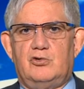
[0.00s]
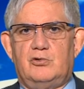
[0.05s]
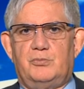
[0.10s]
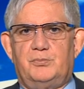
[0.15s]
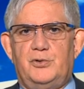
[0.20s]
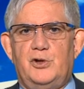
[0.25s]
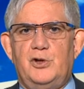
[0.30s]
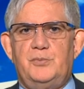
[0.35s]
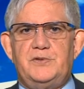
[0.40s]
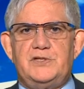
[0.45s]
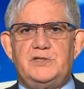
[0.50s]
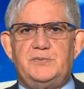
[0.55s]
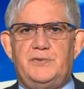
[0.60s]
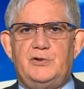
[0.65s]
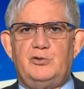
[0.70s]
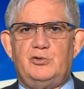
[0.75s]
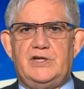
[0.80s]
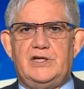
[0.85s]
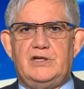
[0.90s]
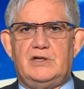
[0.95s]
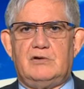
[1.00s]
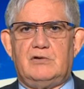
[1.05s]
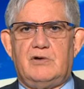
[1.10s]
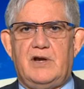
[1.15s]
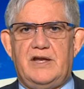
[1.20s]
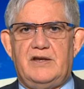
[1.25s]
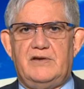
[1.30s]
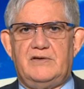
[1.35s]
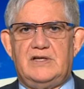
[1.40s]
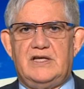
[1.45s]
Your purpose built
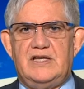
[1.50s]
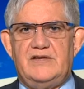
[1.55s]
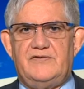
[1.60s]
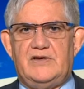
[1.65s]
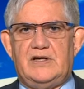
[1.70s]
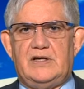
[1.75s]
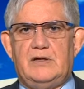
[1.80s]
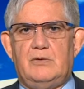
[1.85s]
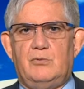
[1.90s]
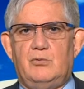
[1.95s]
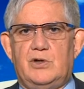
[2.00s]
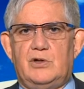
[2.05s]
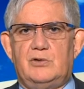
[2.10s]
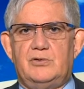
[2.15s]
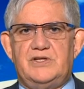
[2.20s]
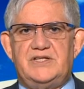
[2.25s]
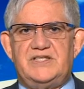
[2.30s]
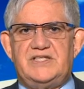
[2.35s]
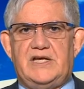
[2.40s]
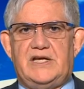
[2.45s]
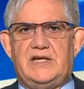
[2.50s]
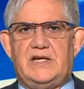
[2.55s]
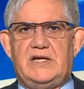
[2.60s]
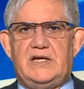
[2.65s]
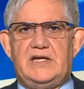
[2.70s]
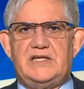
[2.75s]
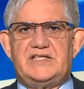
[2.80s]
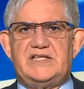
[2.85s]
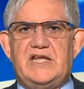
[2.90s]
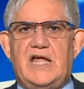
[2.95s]
integrated living wellness centre
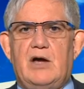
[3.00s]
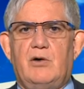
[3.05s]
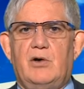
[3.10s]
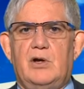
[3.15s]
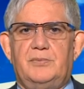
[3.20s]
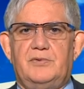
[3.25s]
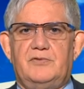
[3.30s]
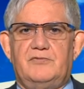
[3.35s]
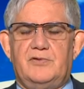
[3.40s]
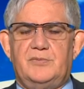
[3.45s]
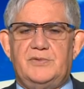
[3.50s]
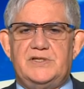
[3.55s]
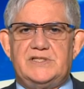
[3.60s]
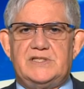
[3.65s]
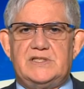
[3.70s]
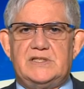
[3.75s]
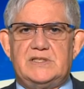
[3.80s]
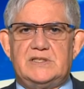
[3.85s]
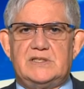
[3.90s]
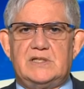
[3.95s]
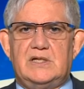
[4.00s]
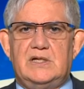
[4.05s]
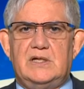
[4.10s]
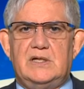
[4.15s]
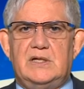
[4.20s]
is now open for business.